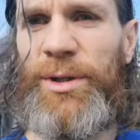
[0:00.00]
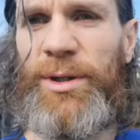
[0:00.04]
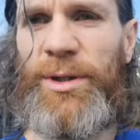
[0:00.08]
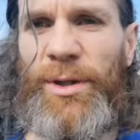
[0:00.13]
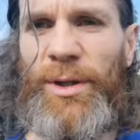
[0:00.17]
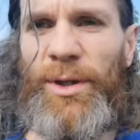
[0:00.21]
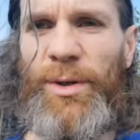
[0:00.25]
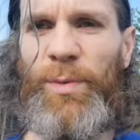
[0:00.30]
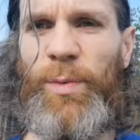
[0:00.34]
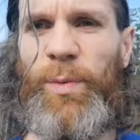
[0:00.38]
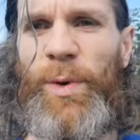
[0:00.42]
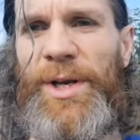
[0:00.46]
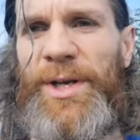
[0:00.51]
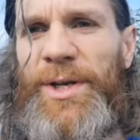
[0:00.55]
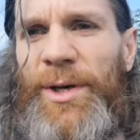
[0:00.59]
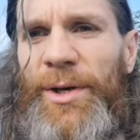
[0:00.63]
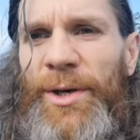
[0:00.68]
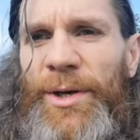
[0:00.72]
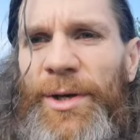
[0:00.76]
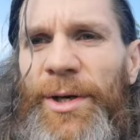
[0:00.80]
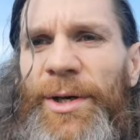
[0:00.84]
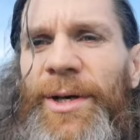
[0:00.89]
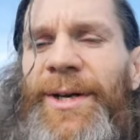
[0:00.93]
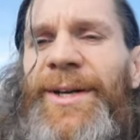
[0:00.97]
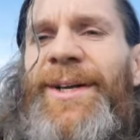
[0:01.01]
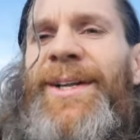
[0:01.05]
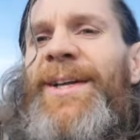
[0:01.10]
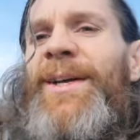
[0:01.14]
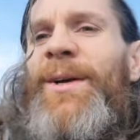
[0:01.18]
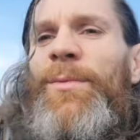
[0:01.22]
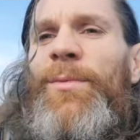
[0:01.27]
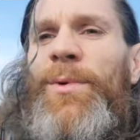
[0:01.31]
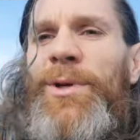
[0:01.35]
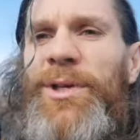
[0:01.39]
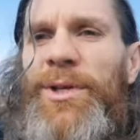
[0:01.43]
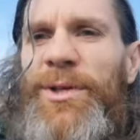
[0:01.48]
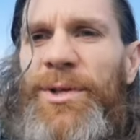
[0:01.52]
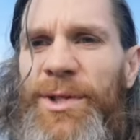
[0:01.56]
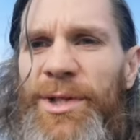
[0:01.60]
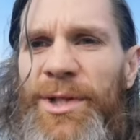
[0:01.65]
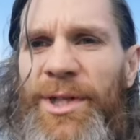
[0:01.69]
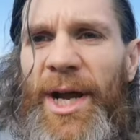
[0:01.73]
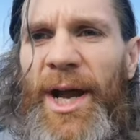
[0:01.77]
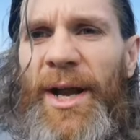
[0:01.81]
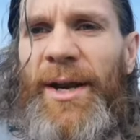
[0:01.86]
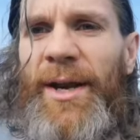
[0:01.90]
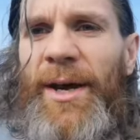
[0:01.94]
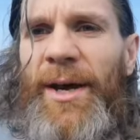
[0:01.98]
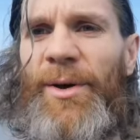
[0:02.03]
So when you're setting